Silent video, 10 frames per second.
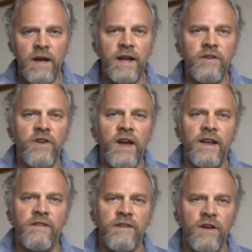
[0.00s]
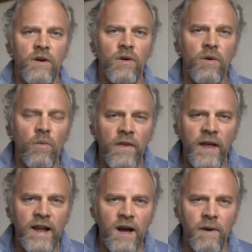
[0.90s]
and yet when
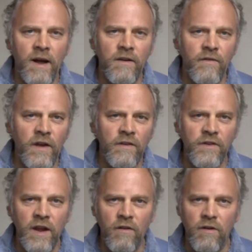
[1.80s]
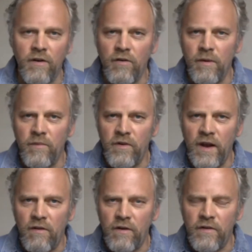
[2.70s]
they come out of their secret groups,
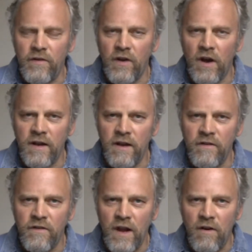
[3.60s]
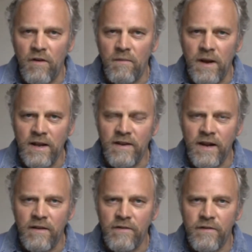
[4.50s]
secret societies, secret
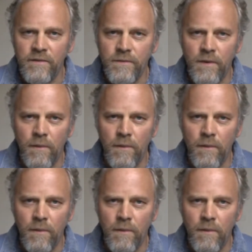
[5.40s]
meetings,